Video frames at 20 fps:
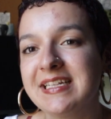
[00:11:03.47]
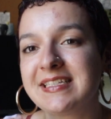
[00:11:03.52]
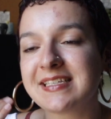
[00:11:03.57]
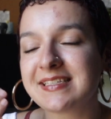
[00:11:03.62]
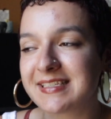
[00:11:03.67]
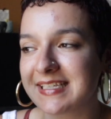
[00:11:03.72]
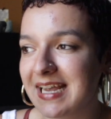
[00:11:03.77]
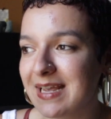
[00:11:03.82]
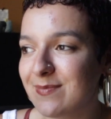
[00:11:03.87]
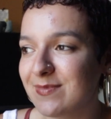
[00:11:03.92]
it's the
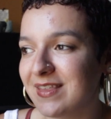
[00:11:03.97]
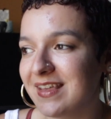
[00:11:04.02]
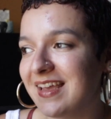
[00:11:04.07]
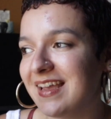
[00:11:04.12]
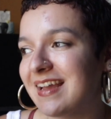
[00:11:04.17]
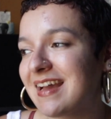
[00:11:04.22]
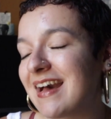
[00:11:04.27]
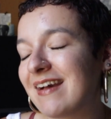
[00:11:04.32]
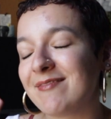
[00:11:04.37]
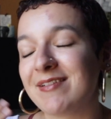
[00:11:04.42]
same
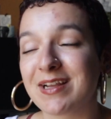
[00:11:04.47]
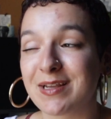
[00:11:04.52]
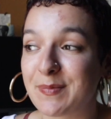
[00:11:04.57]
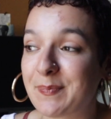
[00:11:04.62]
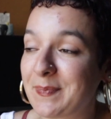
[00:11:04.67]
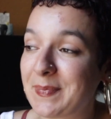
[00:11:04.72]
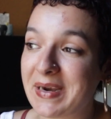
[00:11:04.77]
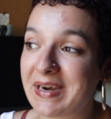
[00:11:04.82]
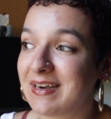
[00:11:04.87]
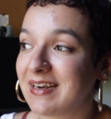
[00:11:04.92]
thing, I'm going to
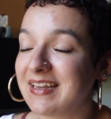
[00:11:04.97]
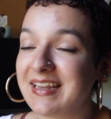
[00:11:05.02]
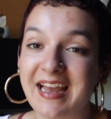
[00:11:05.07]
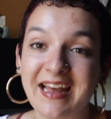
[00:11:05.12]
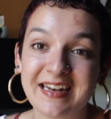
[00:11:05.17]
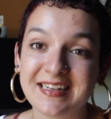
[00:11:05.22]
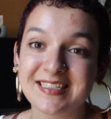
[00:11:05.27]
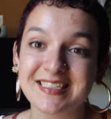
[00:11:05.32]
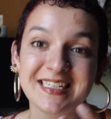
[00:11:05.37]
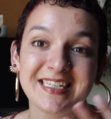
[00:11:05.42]
compare it
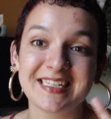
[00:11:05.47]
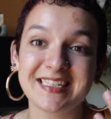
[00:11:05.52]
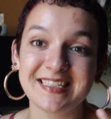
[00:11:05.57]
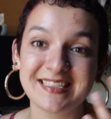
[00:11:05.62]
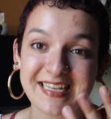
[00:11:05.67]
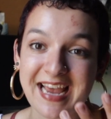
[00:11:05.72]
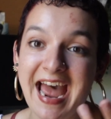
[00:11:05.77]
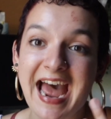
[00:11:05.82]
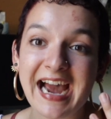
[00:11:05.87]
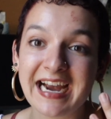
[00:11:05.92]
again to
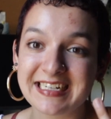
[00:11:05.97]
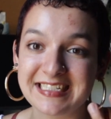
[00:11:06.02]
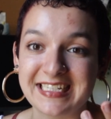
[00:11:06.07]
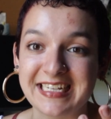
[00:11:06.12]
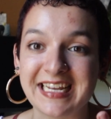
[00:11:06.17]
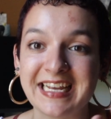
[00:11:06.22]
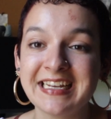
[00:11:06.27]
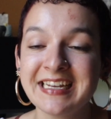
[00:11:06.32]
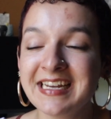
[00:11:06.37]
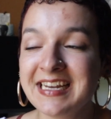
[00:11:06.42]

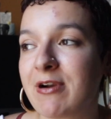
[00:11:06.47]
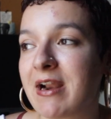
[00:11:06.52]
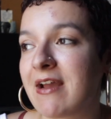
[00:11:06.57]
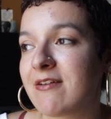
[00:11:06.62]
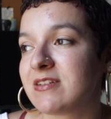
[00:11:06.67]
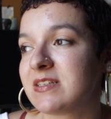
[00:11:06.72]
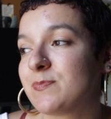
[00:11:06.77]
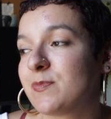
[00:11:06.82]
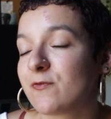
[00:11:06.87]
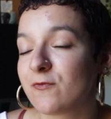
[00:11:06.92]
acting. When I
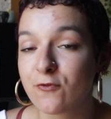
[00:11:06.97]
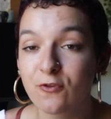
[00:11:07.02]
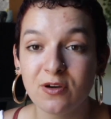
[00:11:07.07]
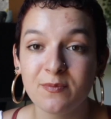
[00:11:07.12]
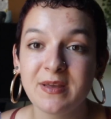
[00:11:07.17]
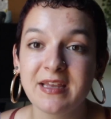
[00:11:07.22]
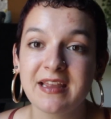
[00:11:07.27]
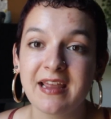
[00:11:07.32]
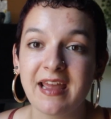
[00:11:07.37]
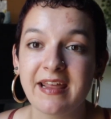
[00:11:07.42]
was
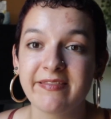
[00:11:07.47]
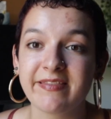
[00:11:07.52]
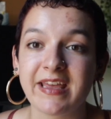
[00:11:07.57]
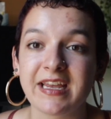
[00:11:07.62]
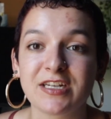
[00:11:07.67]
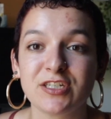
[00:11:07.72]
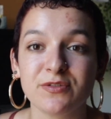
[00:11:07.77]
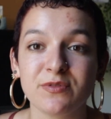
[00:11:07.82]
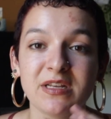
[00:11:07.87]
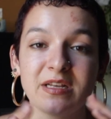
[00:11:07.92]
performing and
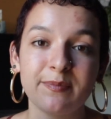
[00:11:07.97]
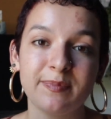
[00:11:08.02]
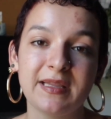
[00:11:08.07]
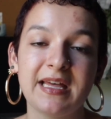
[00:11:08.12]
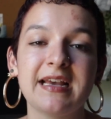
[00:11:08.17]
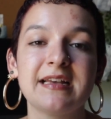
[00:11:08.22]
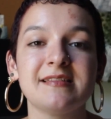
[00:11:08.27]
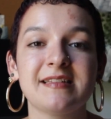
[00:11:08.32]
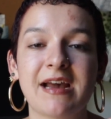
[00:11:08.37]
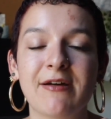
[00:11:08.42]
like doing
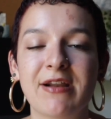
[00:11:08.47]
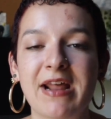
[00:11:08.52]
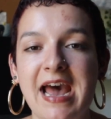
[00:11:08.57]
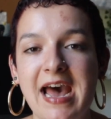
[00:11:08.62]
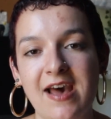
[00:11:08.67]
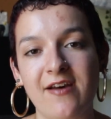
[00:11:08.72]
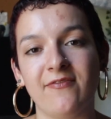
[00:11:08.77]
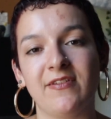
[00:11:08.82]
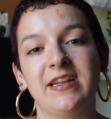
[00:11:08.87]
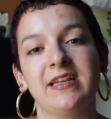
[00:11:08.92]
plays, I would
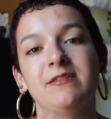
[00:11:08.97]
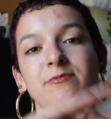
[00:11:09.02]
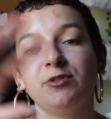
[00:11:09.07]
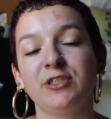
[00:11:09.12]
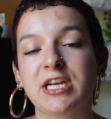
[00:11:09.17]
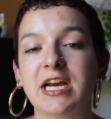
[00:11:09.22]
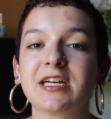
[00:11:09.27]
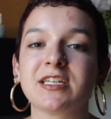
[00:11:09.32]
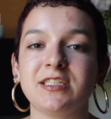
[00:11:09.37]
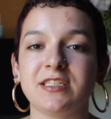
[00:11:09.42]
have an
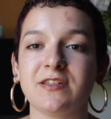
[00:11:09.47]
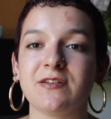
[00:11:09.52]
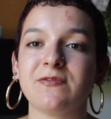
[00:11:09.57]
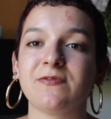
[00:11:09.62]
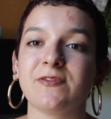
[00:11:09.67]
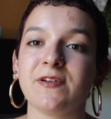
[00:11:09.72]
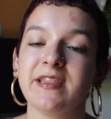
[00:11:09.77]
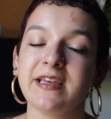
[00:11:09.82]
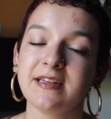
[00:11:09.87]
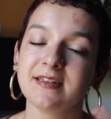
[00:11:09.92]
objective
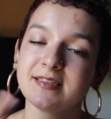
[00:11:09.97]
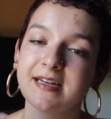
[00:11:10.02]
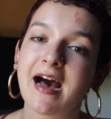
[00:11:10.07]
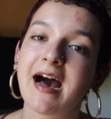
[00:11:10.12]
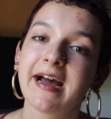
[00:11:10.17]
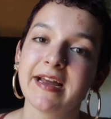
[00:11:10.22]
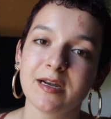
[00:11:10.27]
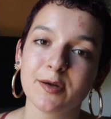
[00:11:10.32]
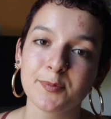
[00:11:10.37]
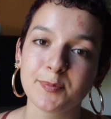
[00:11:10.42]
for the
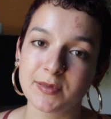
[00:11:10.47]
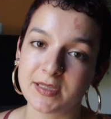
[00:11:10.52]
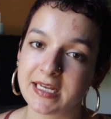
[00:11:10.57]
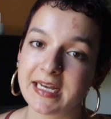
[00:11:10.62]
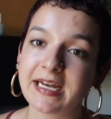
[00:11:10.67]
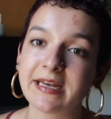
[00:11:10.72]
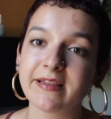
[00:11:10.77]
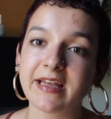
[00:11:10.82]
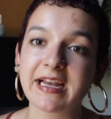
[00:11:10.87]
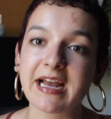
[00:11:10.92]
entire
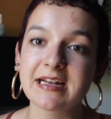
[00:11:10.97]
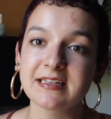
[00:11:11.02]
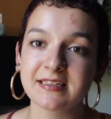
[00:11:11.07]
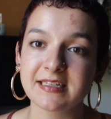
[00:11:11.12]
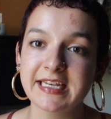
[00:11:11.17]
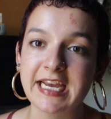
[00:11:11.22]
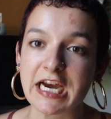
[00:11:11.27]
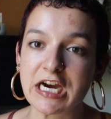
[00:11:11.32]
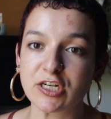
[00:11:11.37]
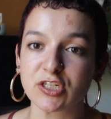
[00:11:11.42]
play, like as a
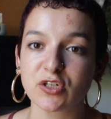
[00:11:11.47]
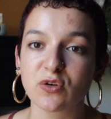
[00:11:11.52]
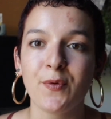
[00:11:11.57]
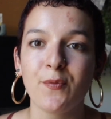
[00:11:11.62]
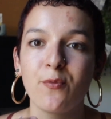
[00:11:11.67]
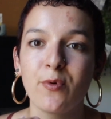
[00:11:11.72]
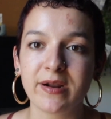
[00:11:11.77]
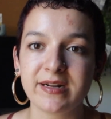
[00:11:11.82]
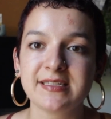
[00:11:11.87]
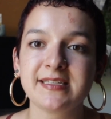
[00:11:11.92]
character.
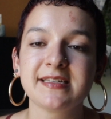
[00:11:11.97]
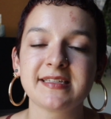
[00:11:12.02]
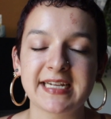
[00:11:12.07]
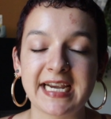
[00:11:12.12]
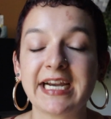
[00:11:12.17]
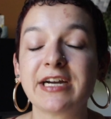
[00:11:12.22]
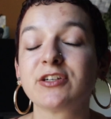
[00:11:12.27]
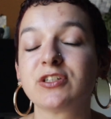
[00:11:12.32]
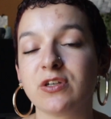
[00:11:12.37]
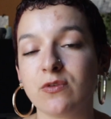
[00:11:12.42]
What does this
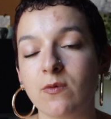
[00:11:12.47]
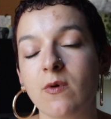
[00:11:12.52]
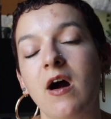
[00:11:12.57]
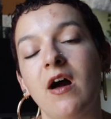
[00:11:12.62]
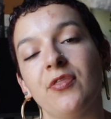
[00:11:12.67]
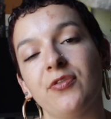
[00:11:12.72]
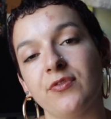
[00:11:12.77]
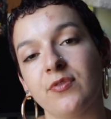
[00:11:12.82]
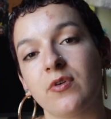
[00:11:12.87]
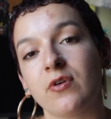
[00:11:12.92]
character
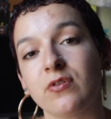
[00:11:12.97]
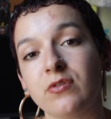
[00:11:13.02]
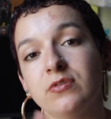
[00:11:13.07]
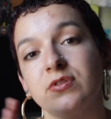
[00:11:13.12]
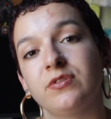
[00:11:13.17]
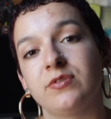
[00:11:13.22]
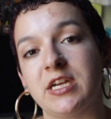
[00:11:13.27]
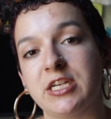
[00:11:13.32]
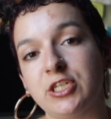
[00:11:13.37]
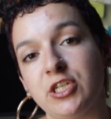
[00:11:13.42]
want through the whole
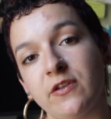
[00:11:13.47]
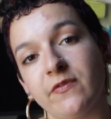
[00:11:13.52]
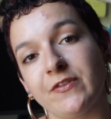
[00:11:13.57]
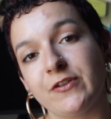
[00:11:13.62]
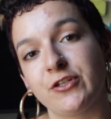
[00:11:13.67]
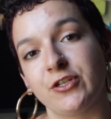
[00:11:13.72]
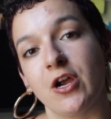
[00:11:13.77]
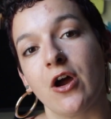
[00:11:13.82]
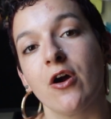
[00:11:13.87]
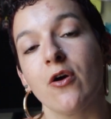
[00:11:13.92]
duration of the
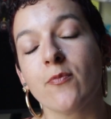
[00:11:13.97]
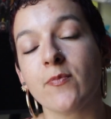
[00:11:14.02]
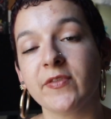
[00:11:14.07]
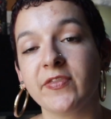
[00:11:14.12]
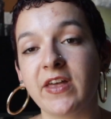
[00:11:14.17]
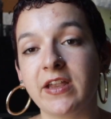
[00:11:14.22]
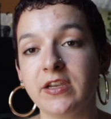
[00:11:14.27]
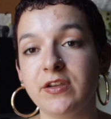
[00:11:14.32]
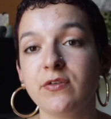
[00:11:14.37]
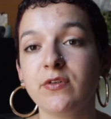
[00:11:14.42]
show?
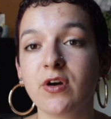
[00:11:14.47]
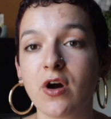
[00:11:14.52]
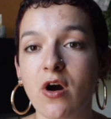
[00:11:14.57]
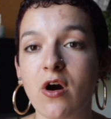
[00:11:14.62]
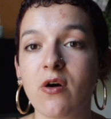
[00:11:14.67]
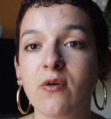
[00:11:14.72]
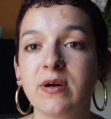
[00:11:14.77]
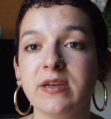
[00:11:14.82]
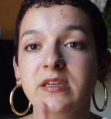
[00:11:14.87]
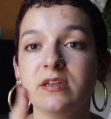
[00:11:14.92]
But then you
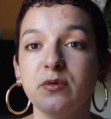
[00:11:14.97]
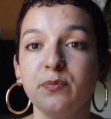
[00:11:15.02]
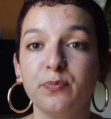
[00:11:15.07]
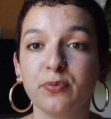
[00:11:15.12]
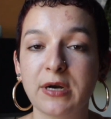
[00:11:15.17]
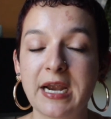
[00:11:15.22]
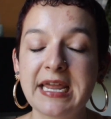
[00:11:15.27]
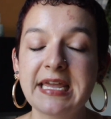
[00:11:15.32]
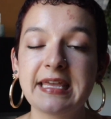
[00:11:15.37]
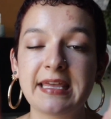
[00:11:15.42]
go and you
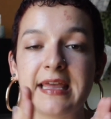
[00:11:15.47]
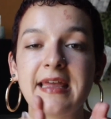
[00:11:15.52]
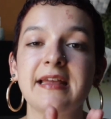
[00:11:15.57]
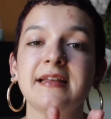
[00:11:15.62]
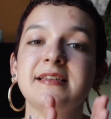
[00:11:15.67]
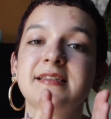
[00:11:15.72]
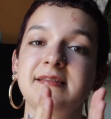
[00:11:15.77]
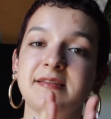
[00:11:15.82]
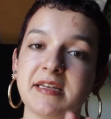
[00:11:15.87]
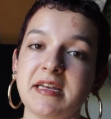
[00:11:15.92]
break
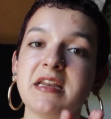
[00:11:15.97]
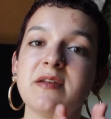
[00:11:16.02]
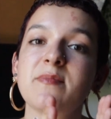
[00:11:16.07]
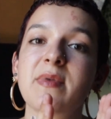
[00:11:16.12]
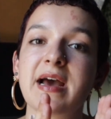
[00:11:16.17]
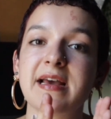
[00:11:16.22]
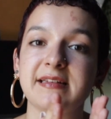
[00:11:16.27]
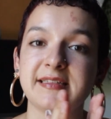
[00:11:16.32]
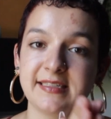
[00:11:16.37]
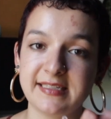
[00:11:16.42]
it scene
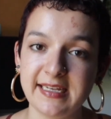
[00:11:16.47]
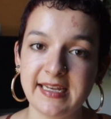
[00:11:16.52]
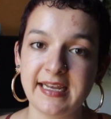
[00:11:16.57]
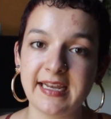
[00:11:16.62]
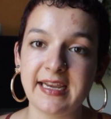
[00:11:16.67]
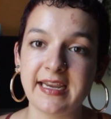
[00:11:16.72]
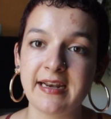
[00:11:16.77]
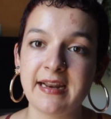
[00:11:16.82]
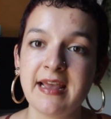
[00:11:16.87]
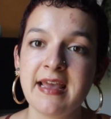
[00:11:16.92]
by
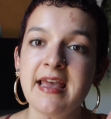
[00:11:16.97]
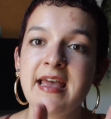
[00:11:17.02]
scene,